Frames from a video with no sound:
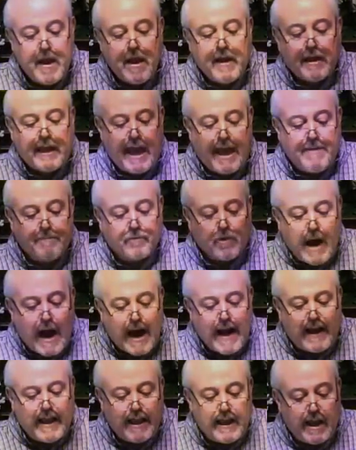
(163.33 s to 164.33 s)
came
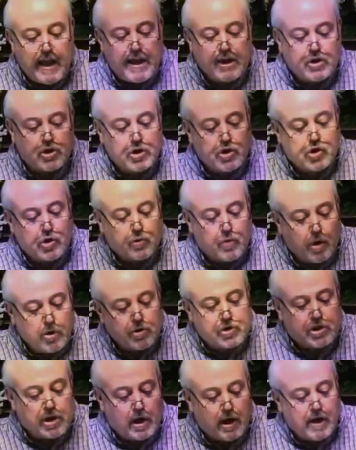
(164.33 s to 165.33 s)
riding into
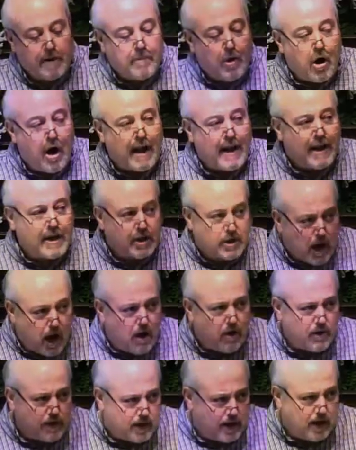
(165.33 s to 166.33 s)
Jerusalem on a
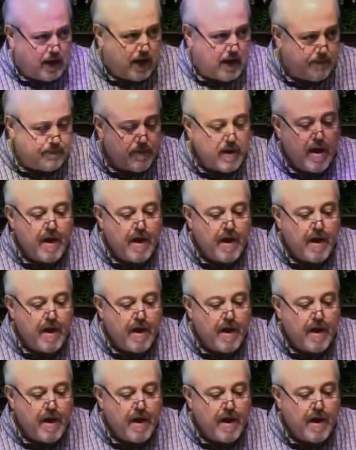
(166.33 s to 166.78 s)
donkey,